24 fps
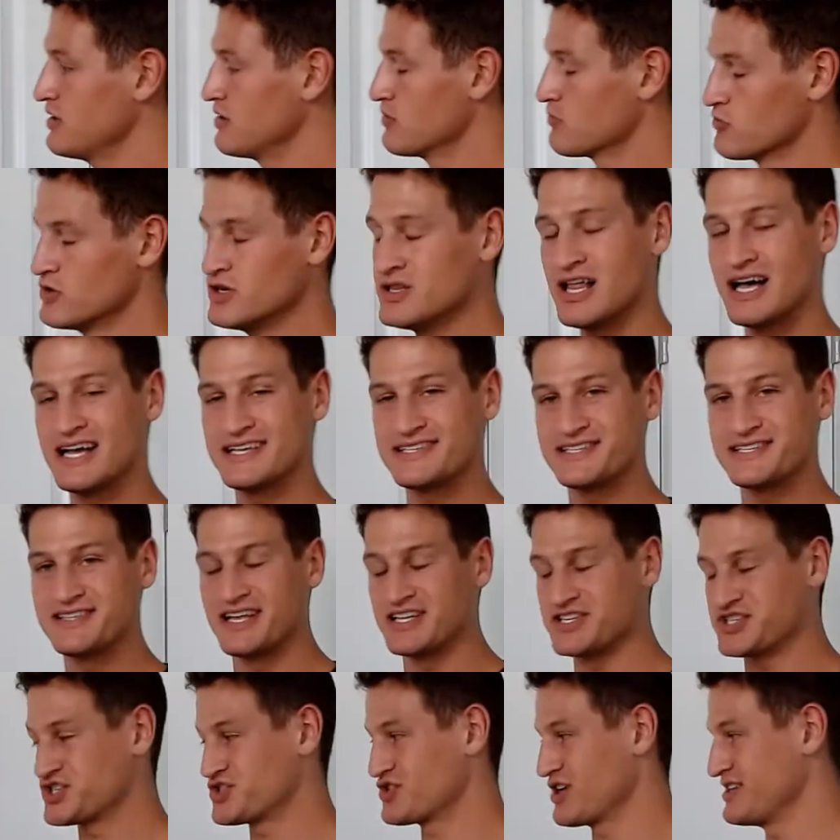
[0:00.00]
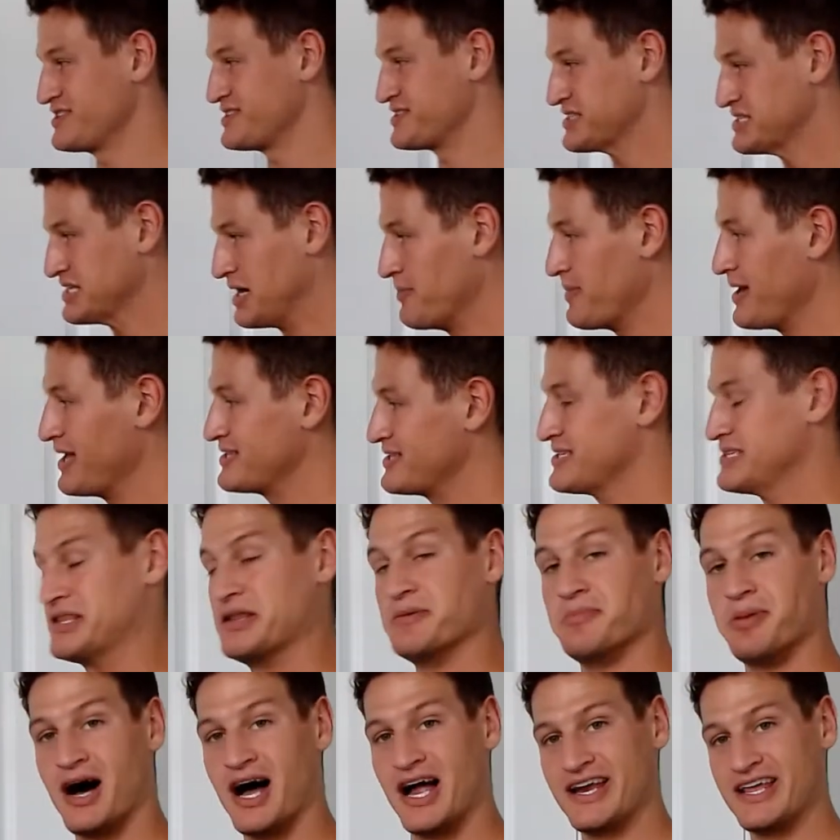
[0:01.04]
Realizing that stress summates in the
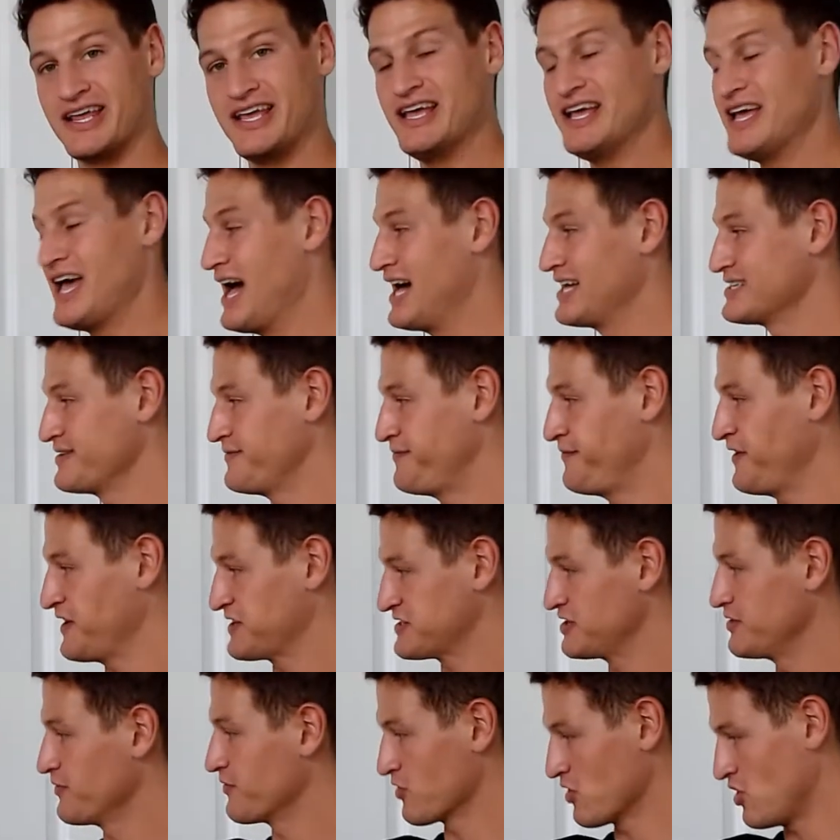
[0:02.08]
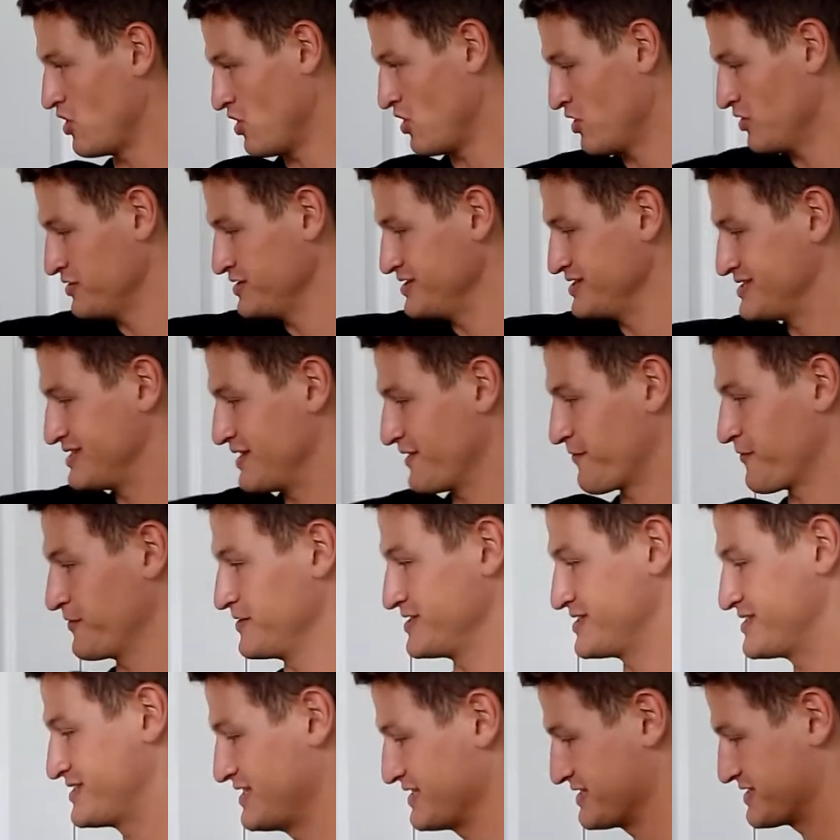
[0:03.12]
body, has effects over all these
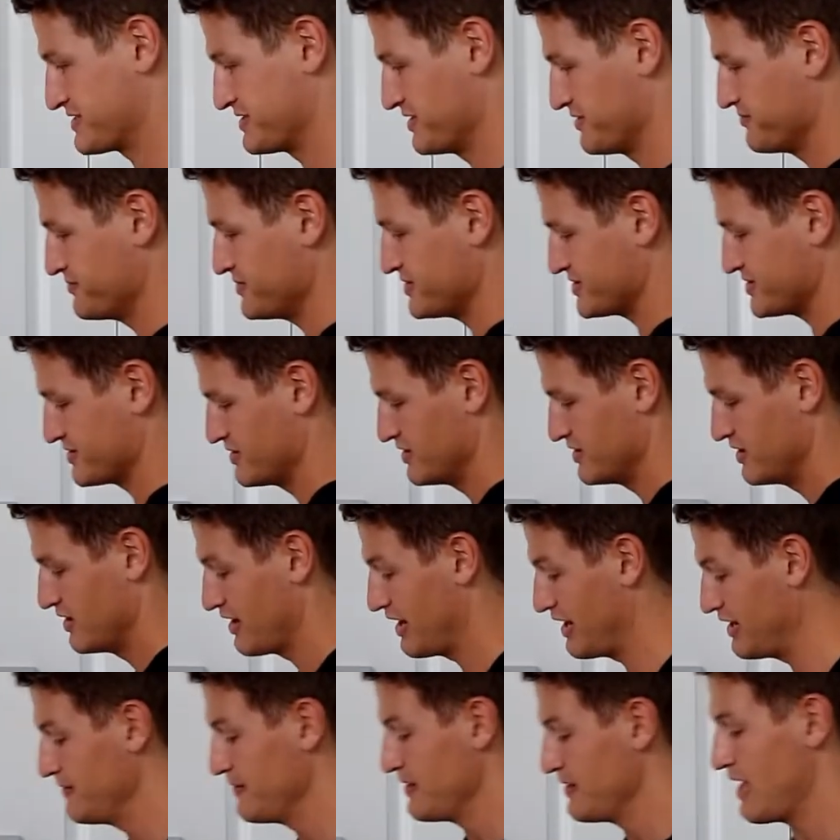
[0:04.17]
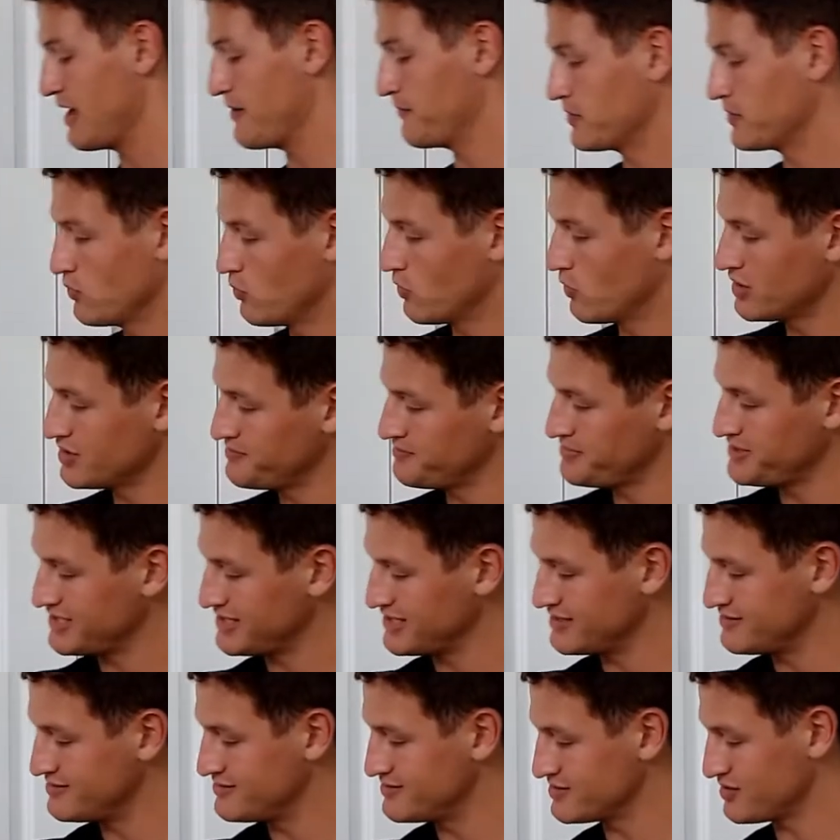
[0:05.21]
different systems, right? And we want to be
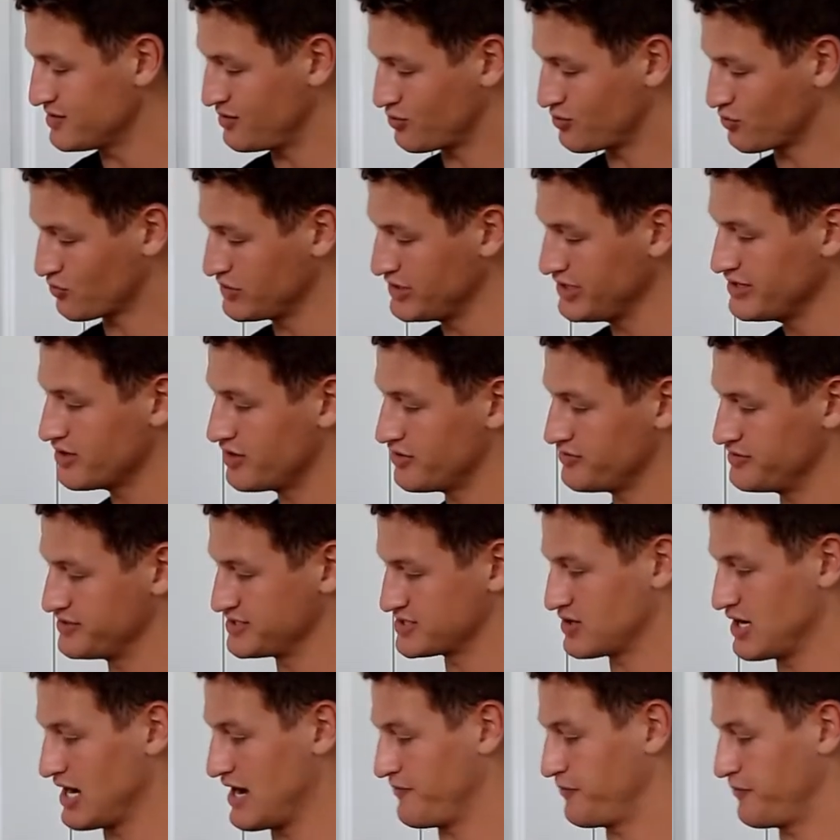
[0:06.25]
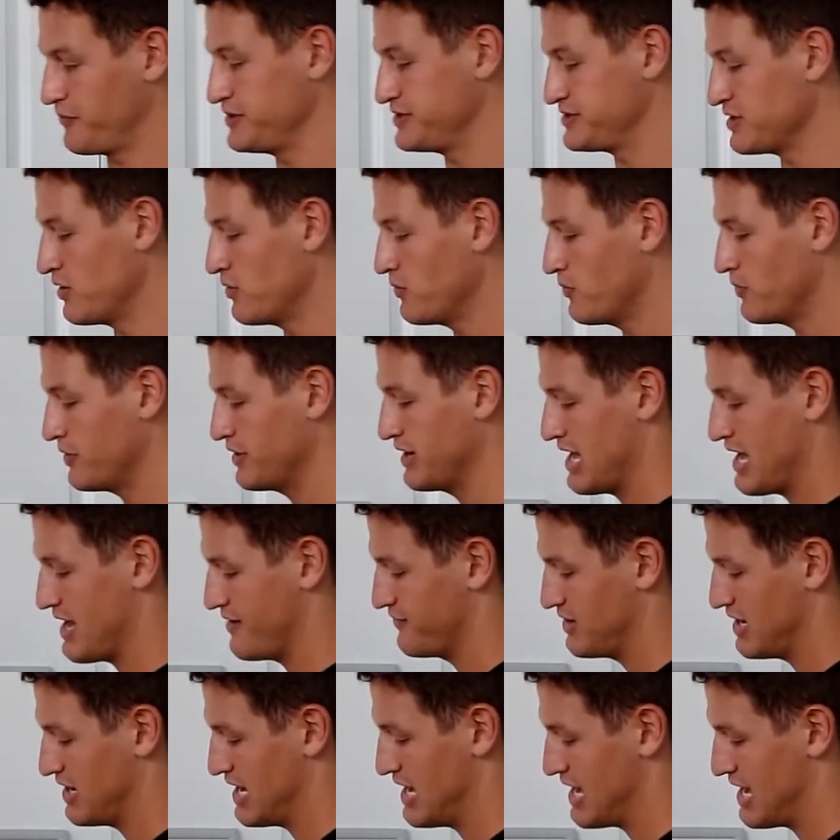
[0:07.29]
in the green on this graph. We don't want to
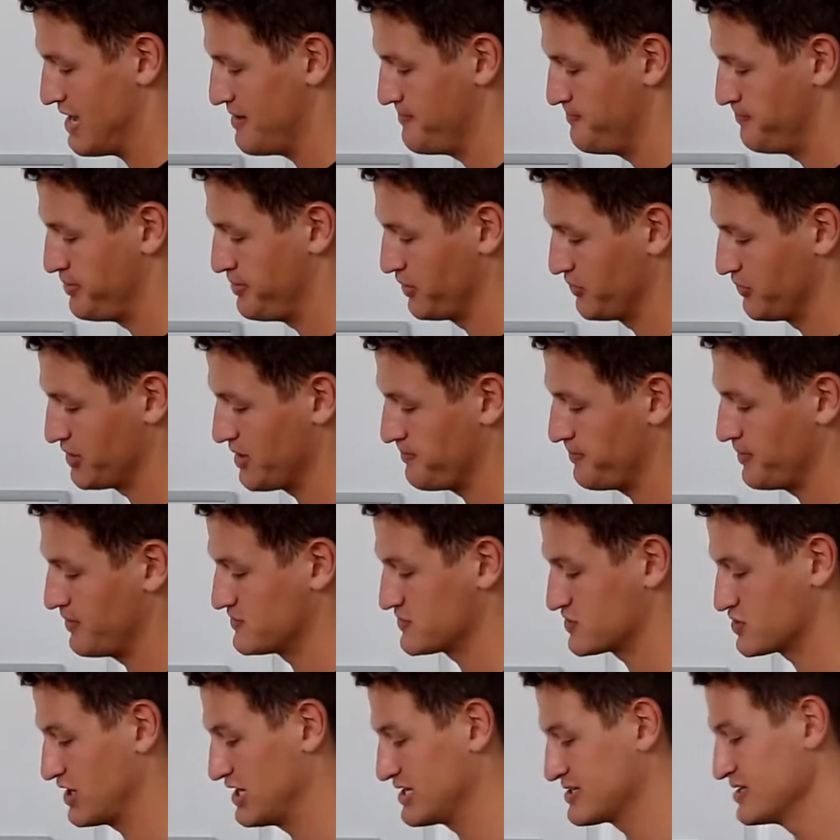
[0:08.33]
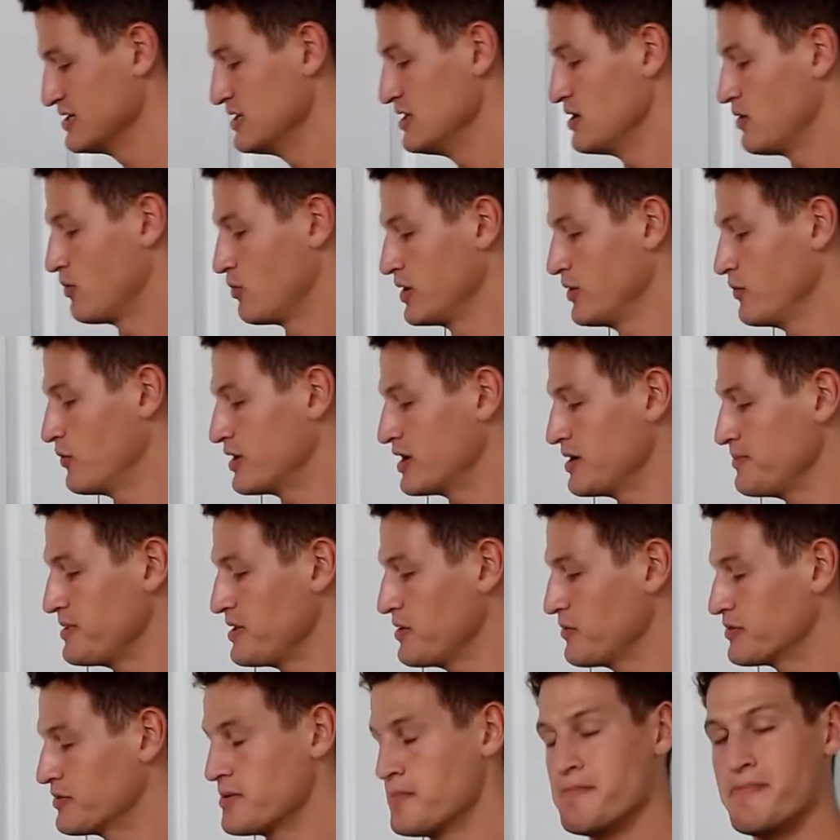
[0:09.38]
have a high buildup of stress. We want to be
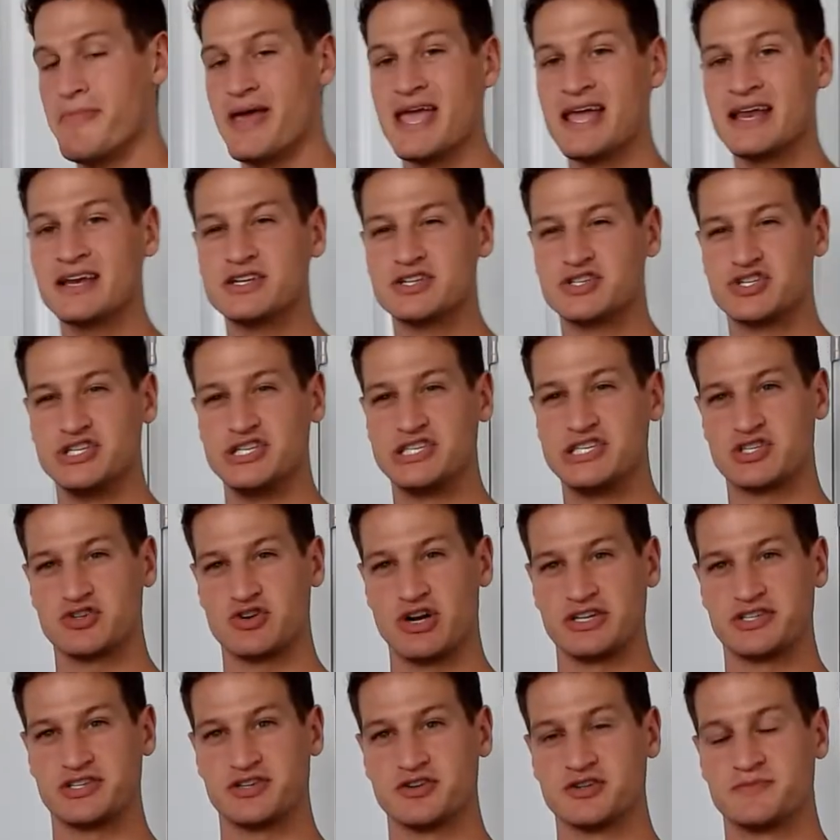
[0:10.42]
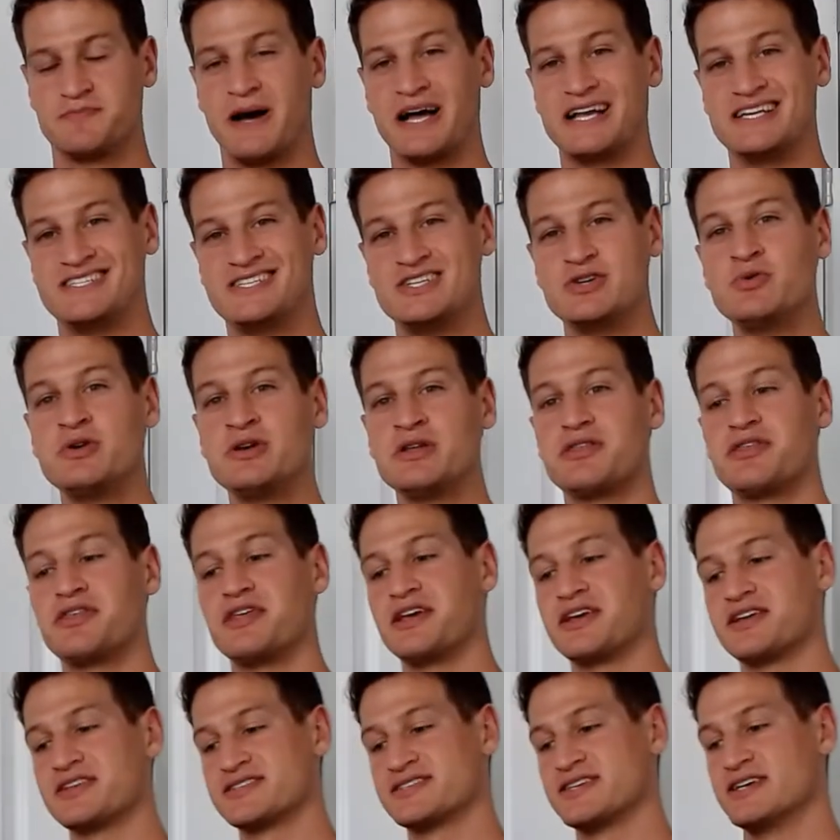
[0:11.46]
able to manage these stressors by doing
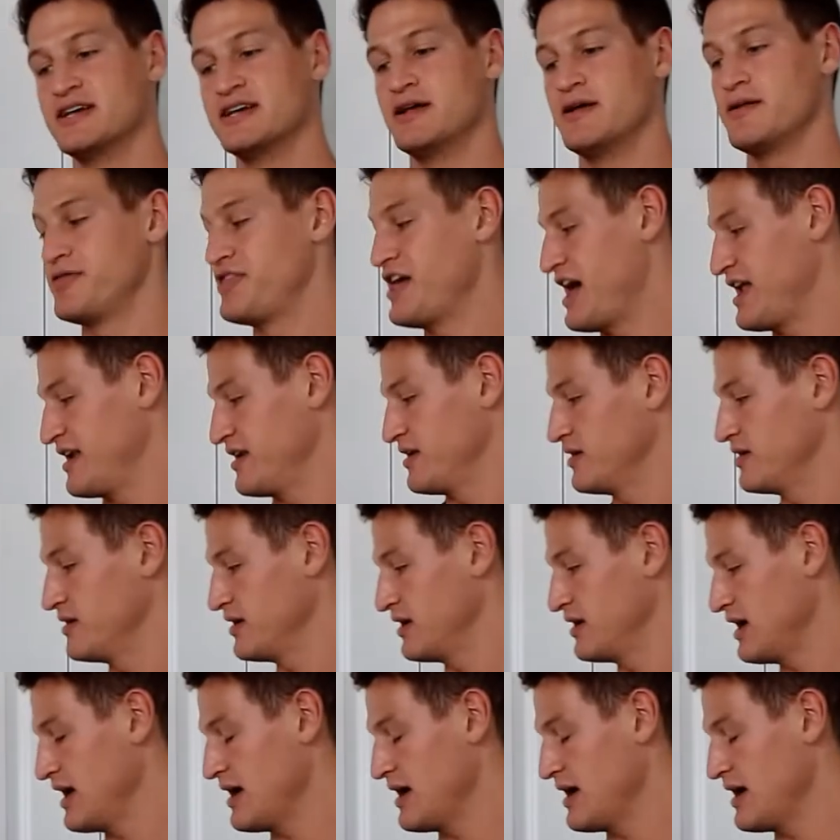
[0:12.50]
things that